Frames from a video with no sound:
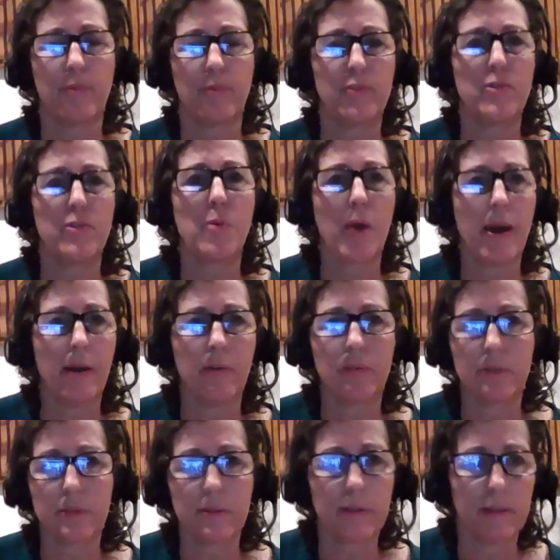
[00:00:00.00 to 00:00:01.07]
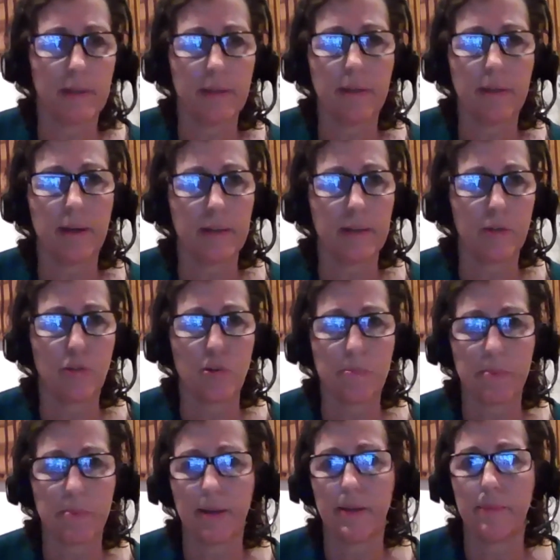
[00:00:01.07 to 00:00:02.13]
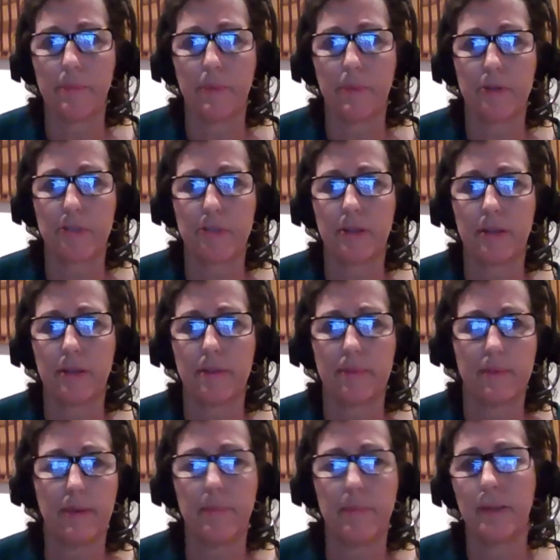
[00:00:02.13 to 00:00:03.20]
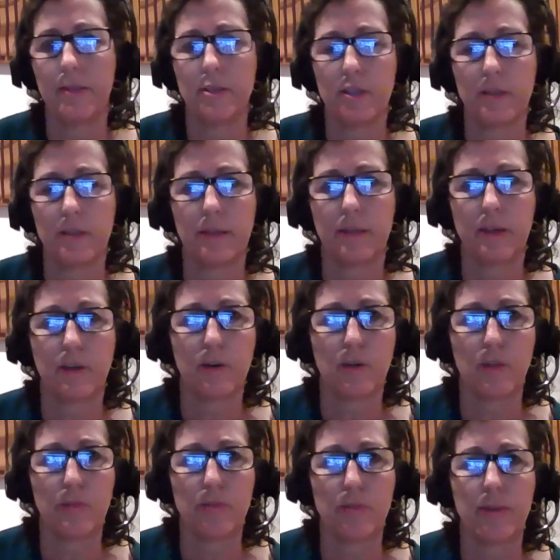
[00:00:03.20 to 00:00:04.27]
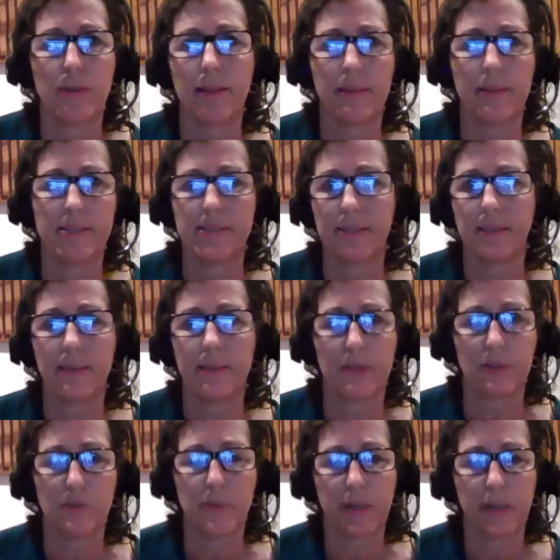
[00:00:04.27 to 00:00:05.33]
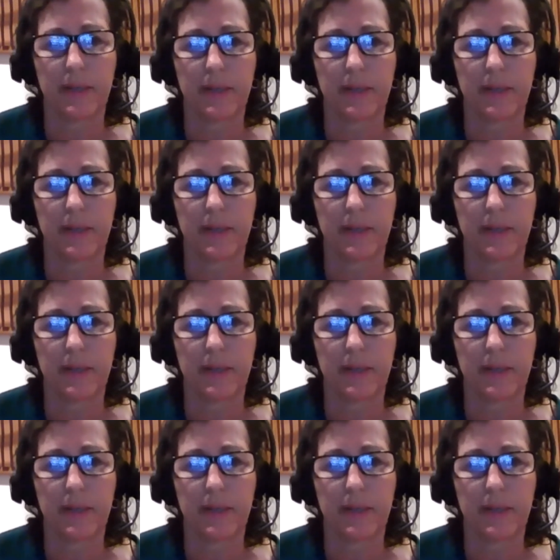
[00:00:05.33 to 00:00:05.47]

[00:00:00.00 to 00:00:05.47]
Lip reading: throughout the unincorporated portion, I mean, Jillian can go through that list and give a quick